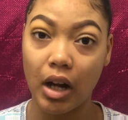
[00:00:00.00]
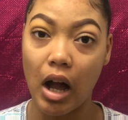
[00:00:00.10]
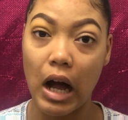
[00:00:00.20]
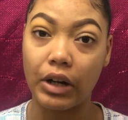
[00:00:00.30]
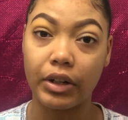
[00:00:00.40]

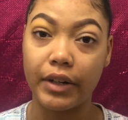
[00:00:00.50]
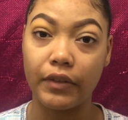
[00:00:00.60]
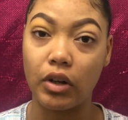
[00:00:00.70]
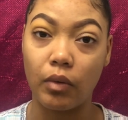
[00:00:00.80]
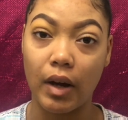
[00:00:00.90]
I don't
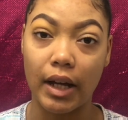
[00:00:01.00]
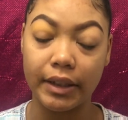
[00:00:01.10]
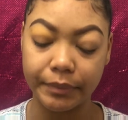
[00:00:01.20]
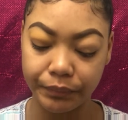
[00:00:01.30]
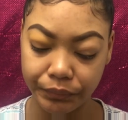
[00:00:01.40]
even know
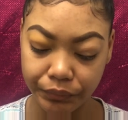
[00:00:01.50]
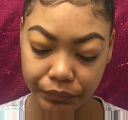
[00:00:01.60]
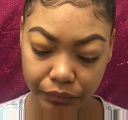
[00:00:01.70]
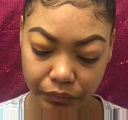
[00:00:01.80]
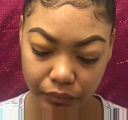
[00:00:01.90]
why.
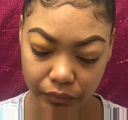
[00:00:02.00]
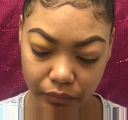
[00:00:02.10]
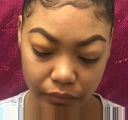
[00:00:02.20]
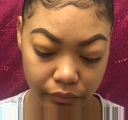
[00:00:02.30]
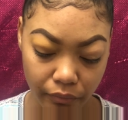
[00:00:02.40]

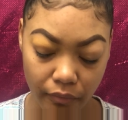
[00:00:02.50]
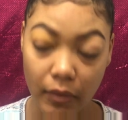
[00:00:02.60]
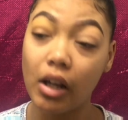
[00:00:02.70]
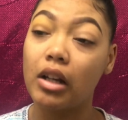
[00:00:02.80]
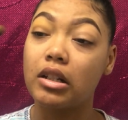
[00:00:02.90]
I